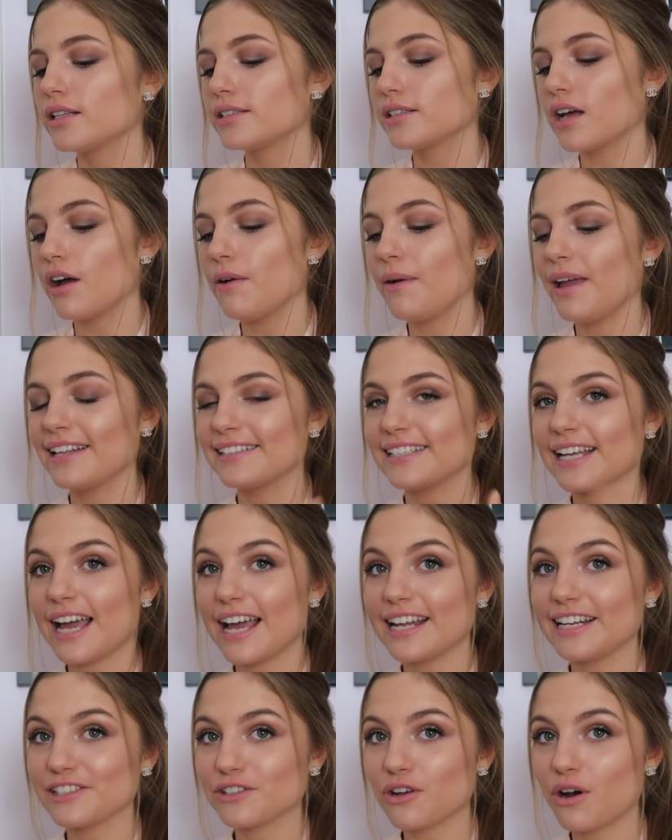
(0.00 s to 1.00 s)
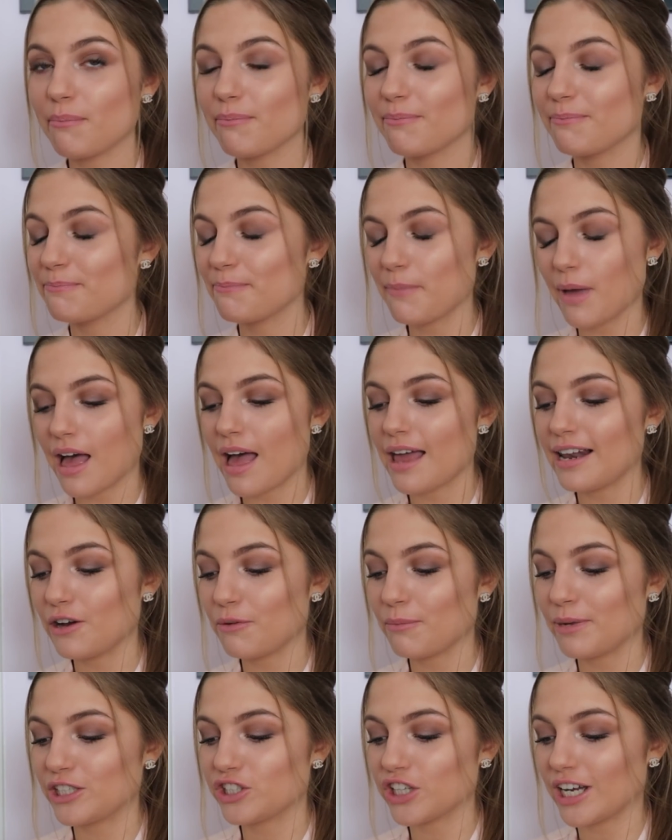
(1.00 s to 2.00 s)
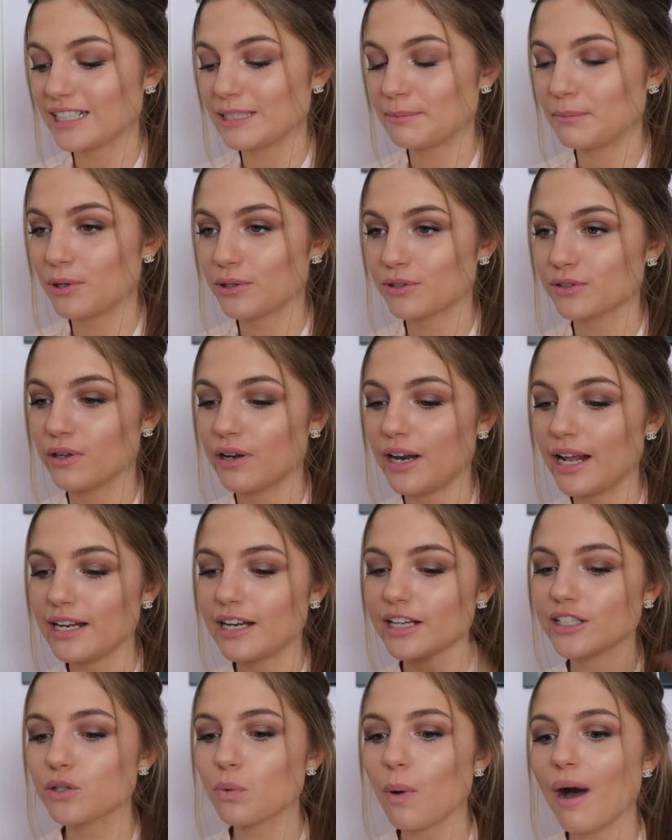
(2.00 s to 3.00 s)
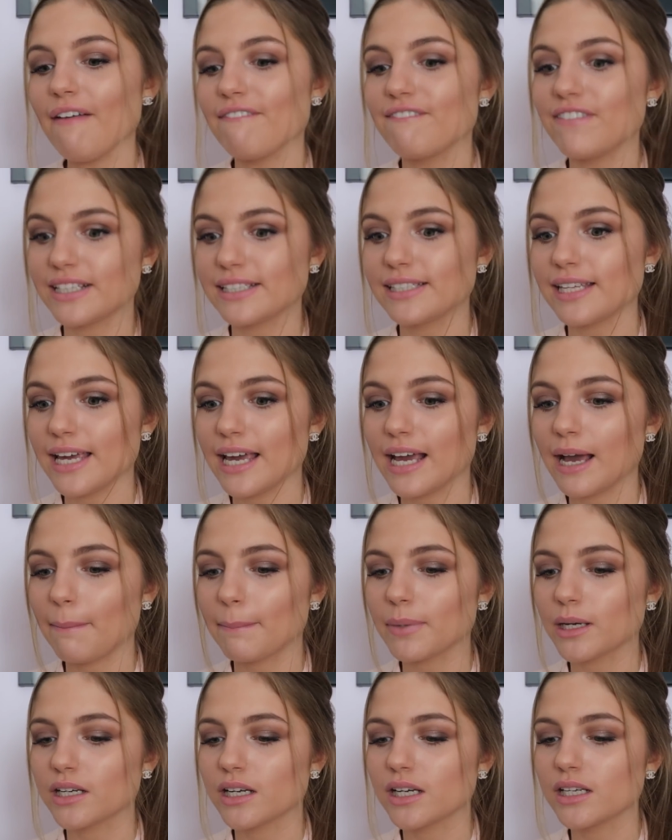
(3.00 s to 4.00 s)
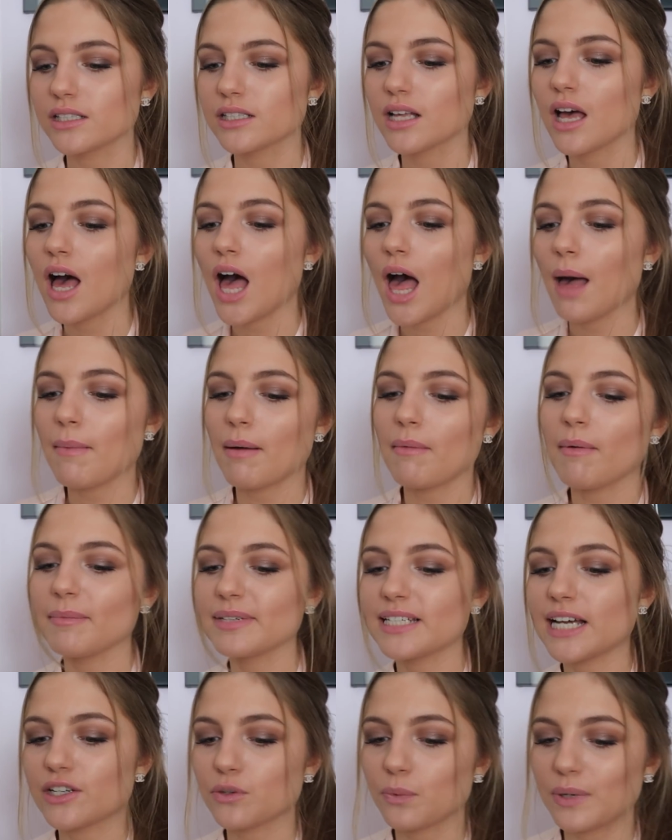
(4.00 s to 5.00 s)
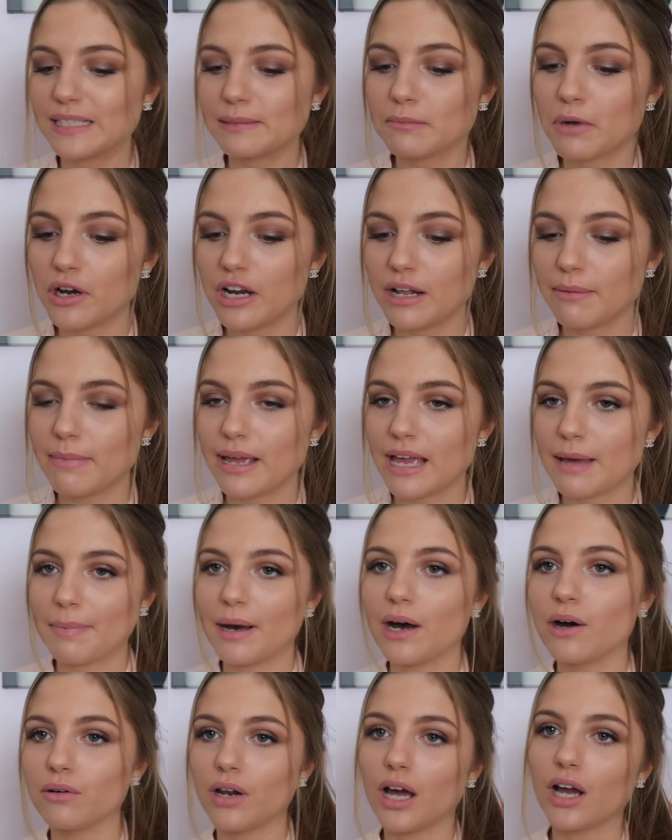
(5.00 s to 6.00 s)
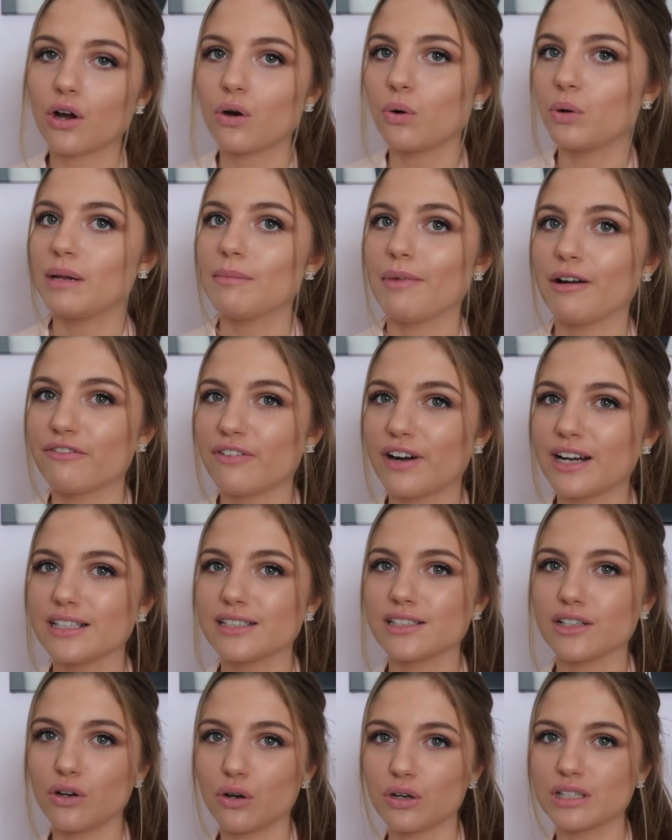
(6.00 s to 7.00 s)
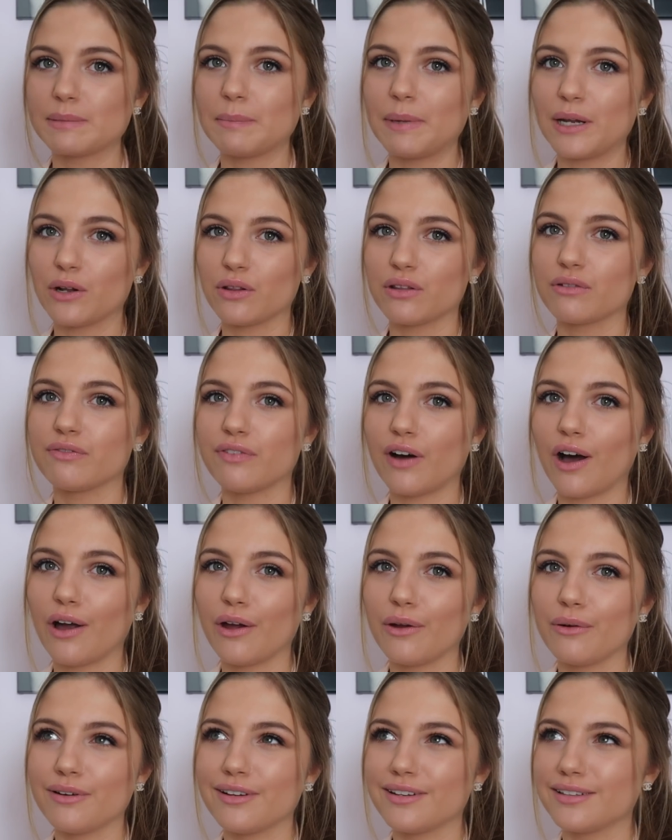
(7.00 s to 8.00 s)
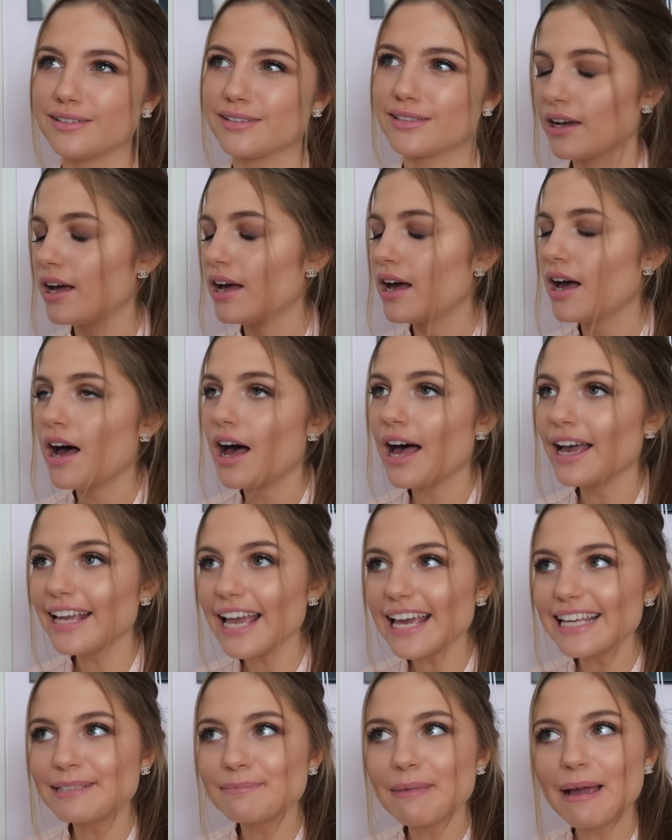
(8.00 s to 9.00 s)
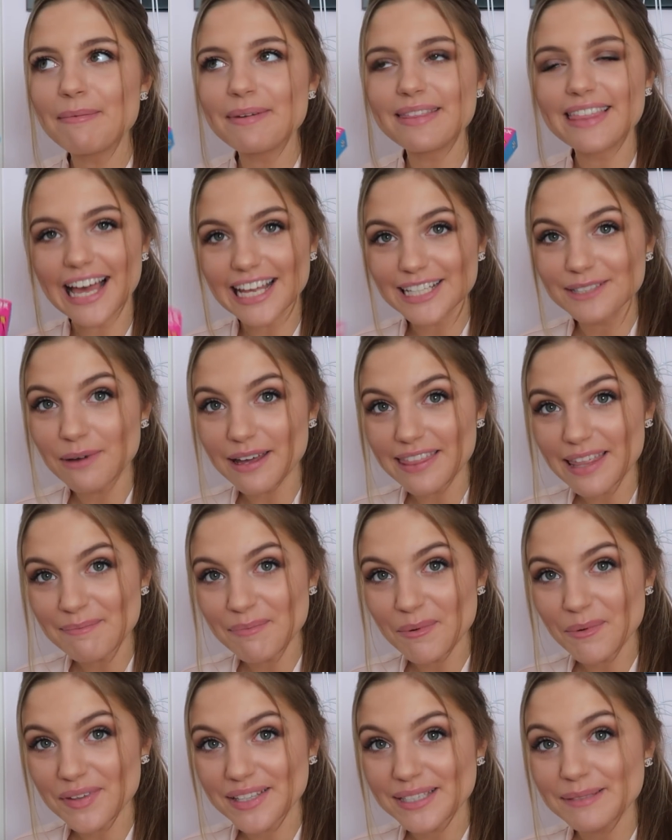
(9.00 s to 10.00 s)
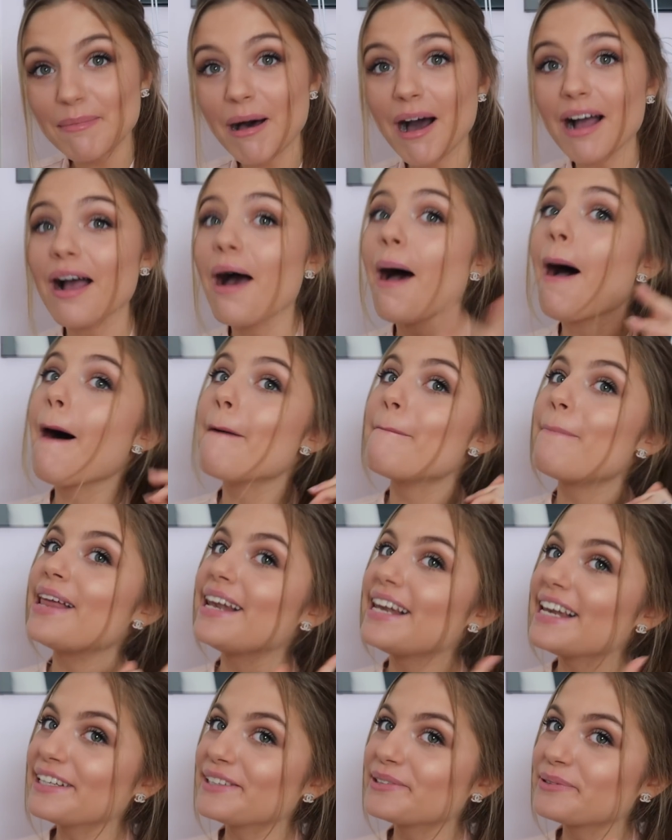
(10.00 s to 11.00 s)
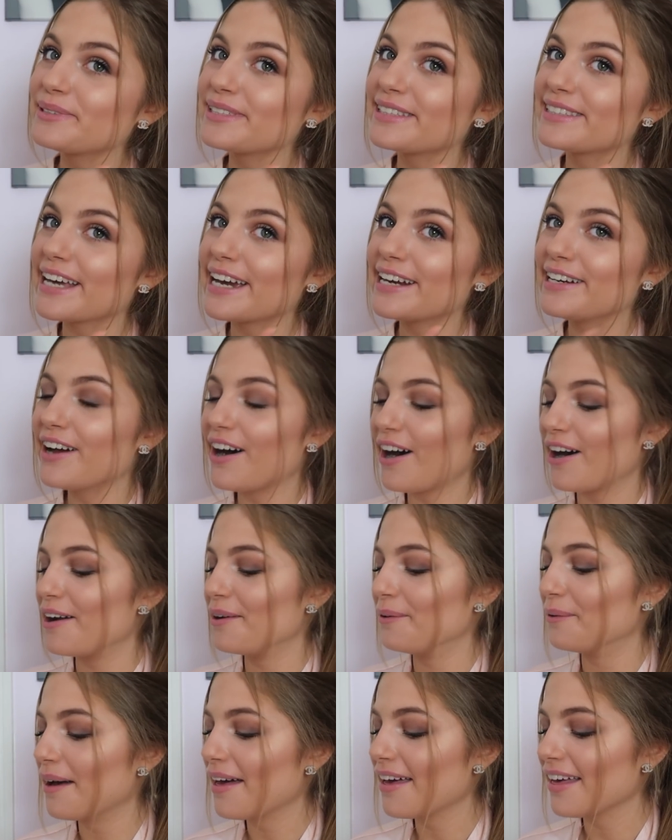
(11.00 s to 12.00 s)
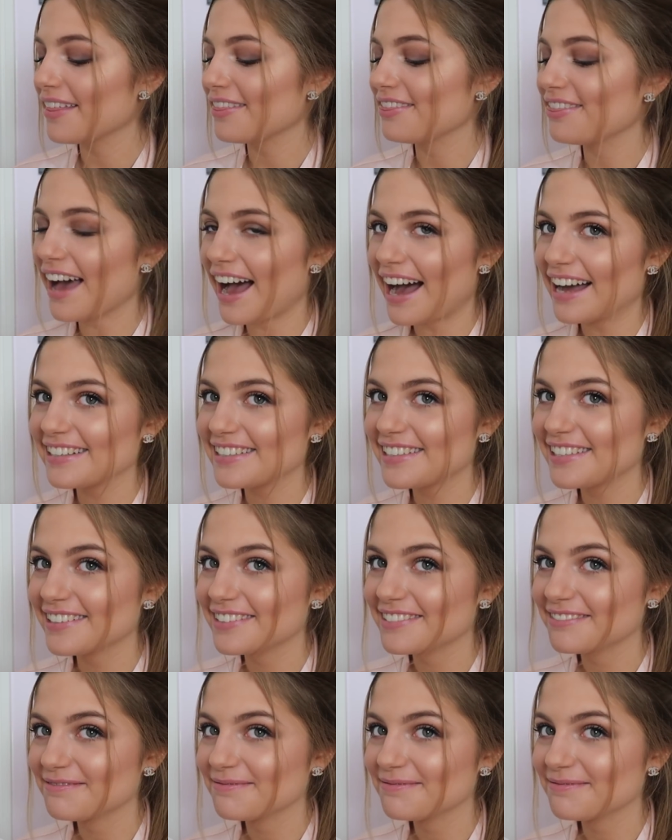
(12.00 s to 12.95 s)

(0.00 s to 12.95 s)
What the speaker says: So it's a, and it's got a Little Miss Chatterbox on it, and it's quite fitting because my mum and dad always moan at me about like calling my friends and gossiping on the phone, and I guess maybe that's why they bought this mug. But little did they know that